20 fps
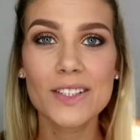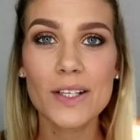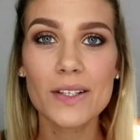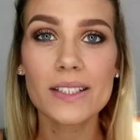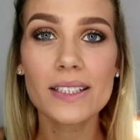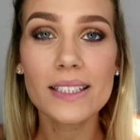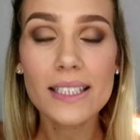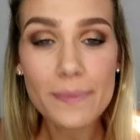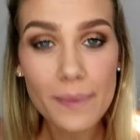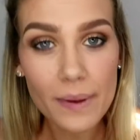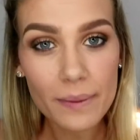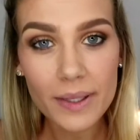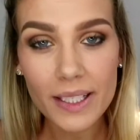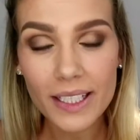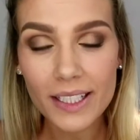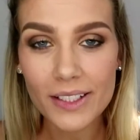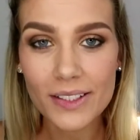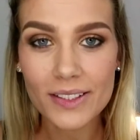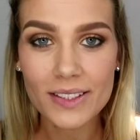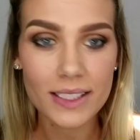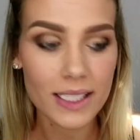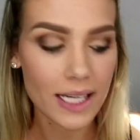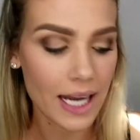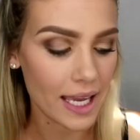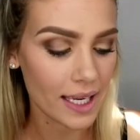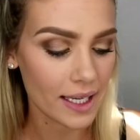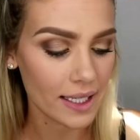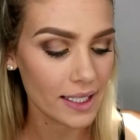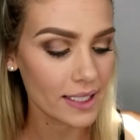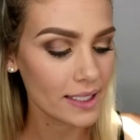the lip I'm going to use
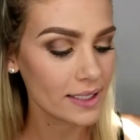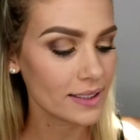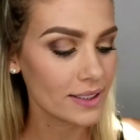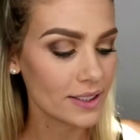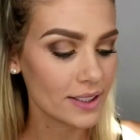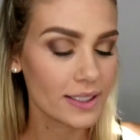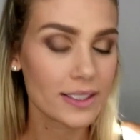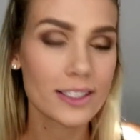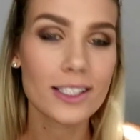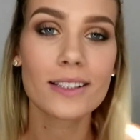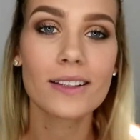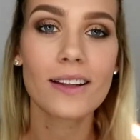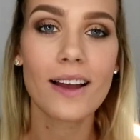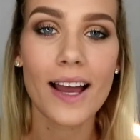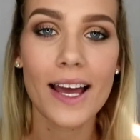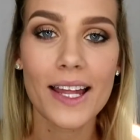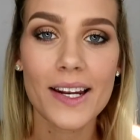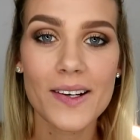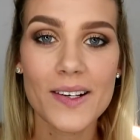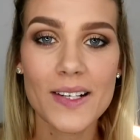today is just a liner.